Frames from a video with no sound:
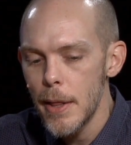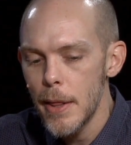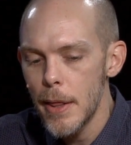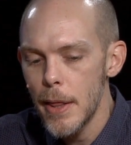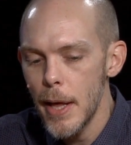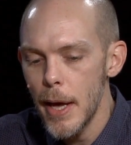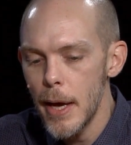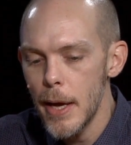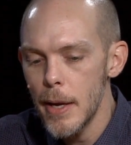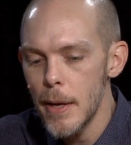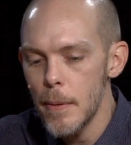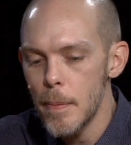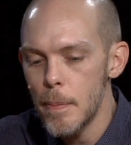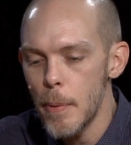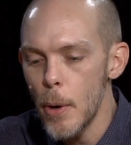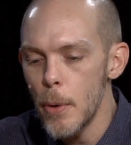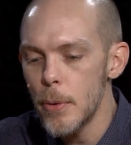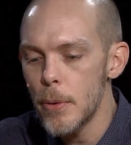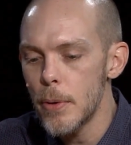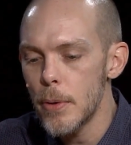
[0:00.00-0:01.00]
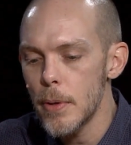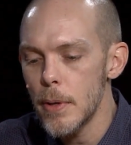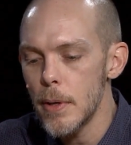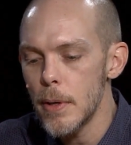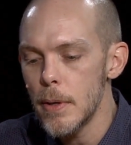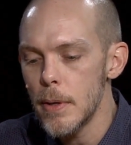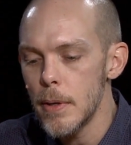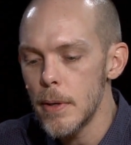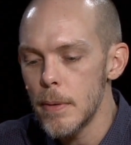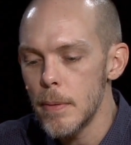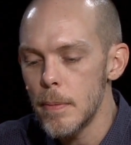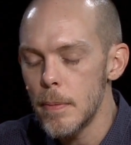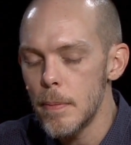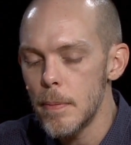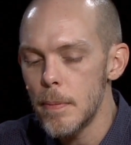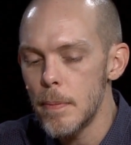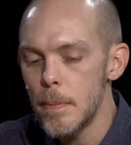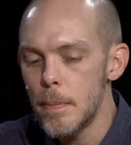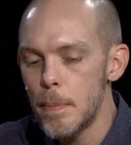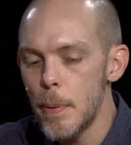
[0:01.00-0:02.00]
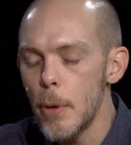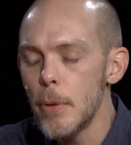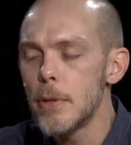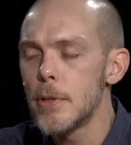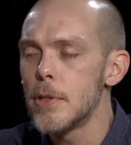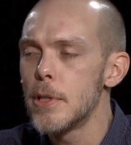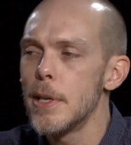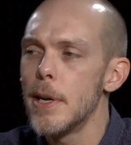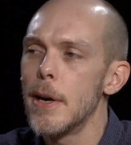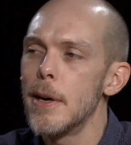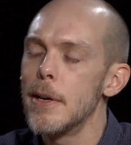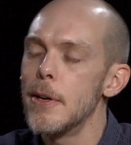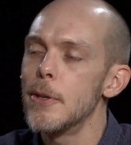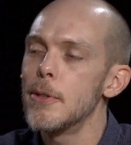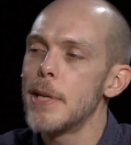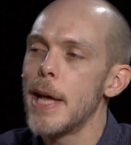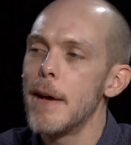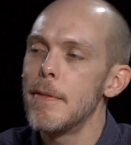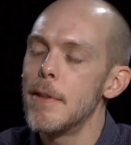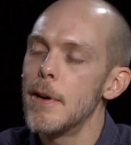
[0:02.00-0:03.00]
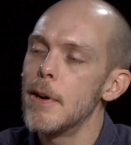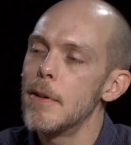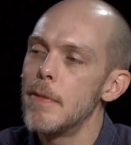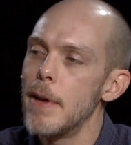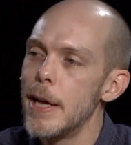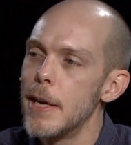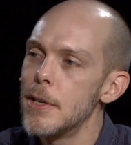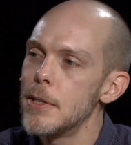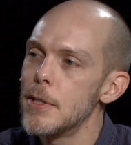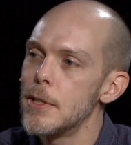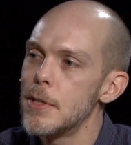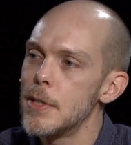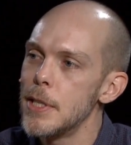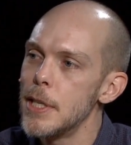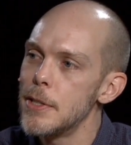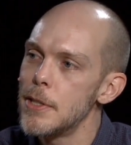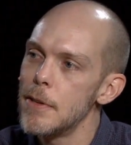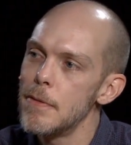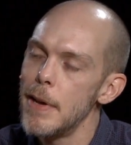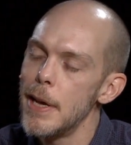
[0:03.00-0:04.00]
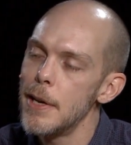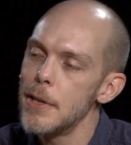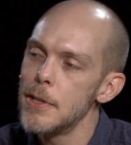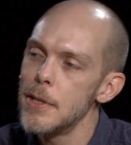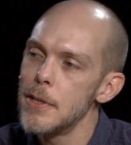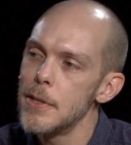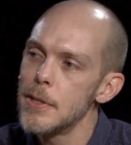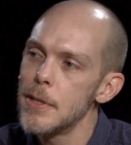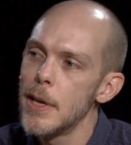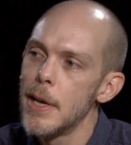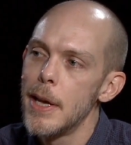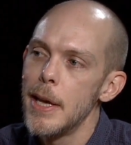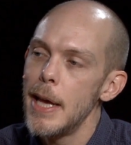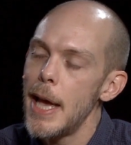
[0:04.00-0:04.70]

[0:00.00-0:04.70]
that both scenarios have their advantages and disadvantages.